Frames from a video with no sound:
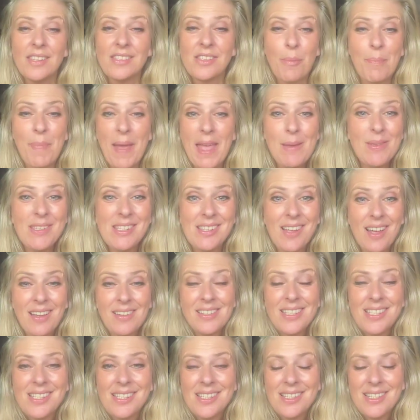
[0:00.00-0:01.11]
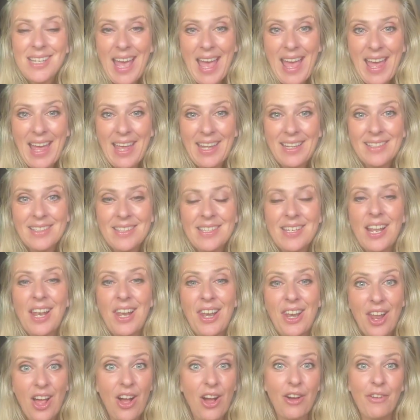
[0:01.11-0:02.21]
So babies understand
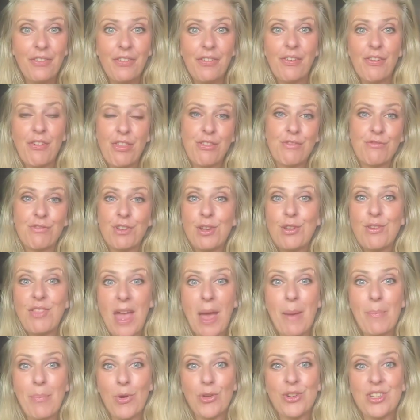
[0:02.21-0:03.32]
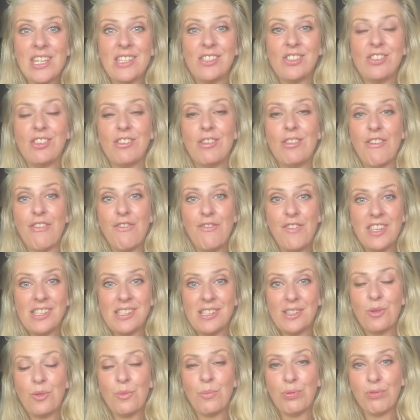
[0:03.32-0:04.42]
love through their bodies, through the
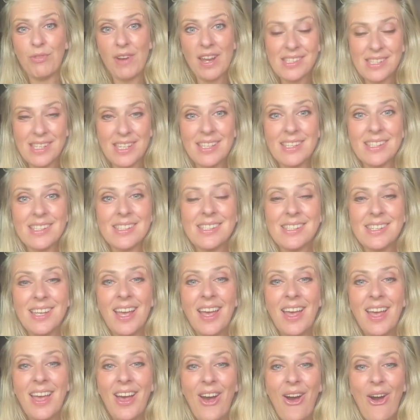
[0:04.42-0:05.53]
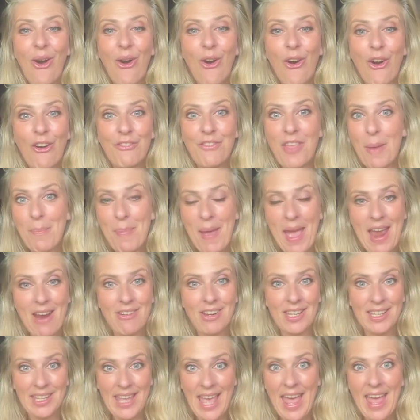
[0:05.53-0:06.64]
physical presence of their
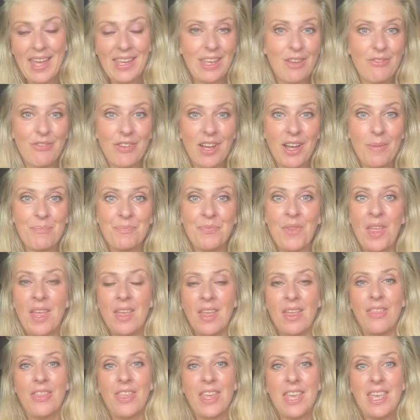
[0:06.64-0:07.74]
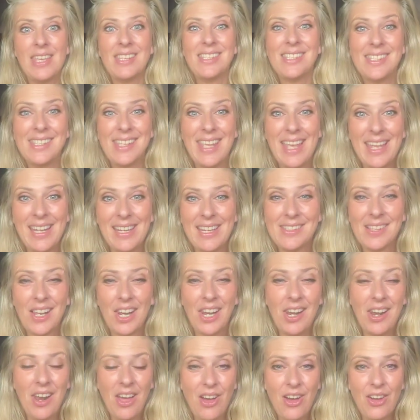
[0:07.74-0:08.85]
parent and caregiver. The skin is the
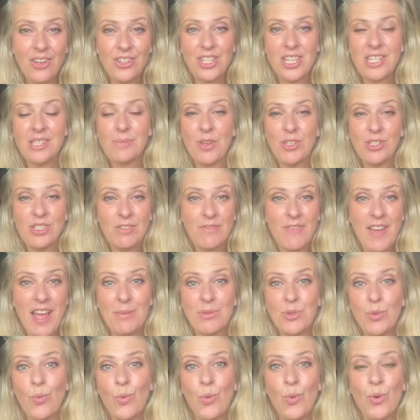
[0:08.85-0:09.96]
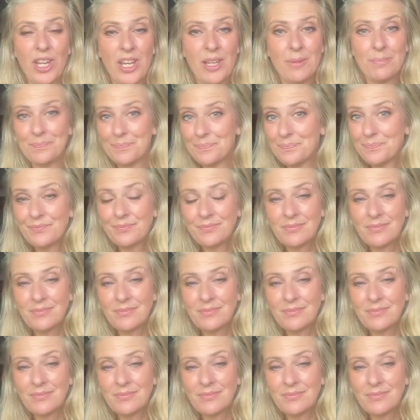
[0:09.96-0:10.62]
largest, most developed organ